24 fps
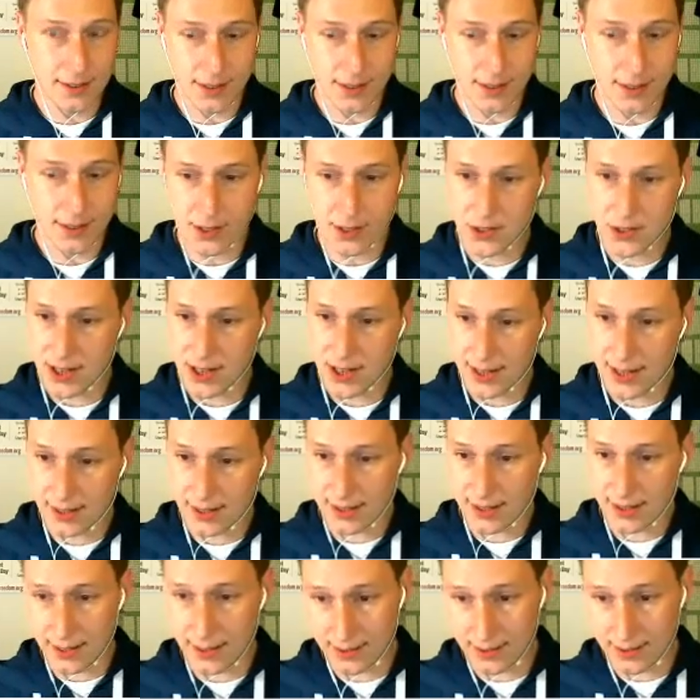chat.
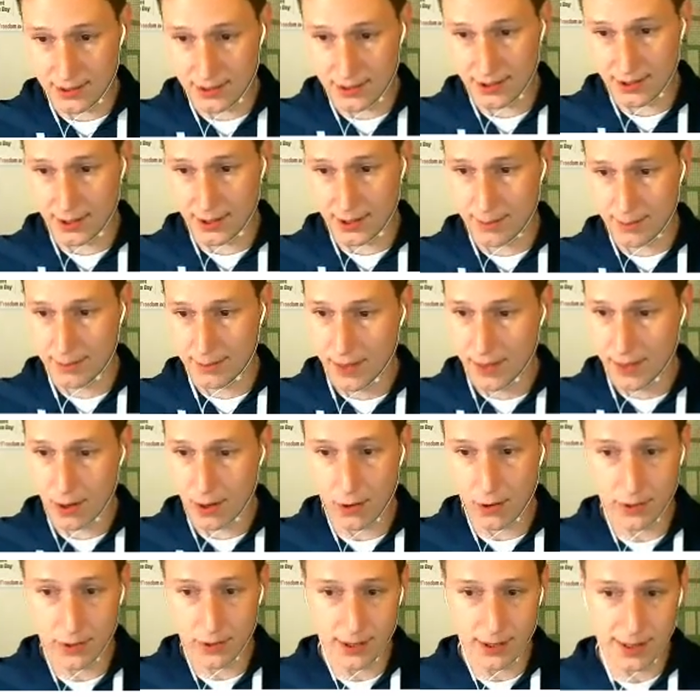It's
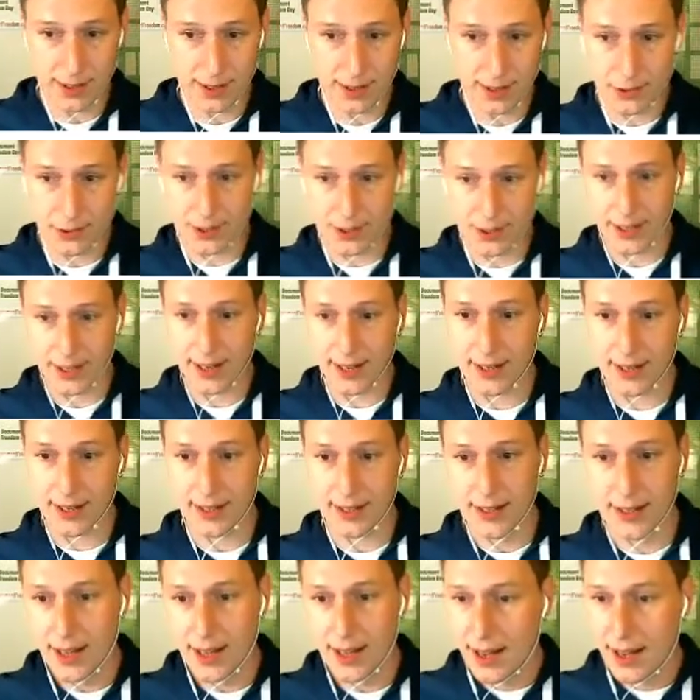online learning,
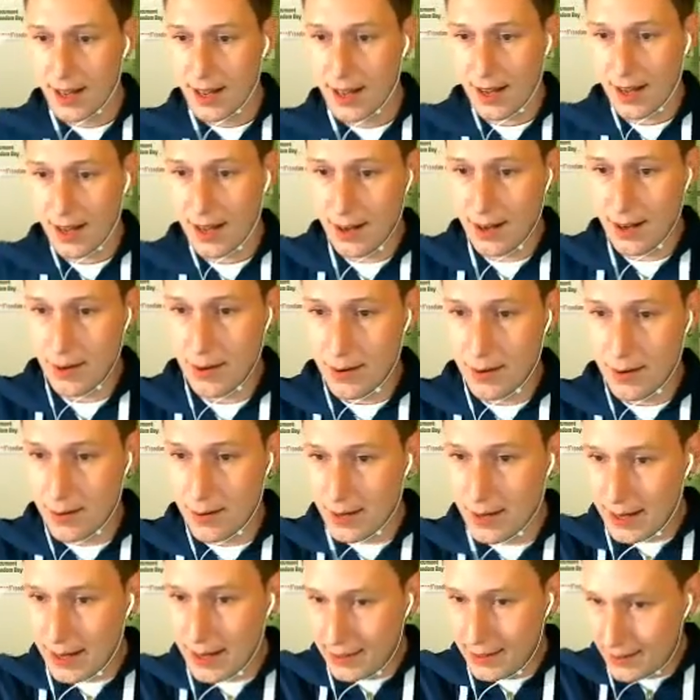and
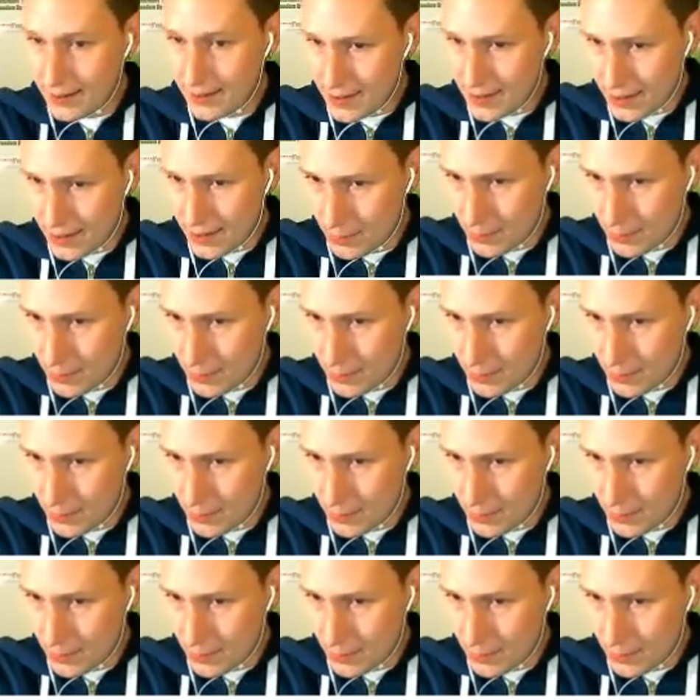there was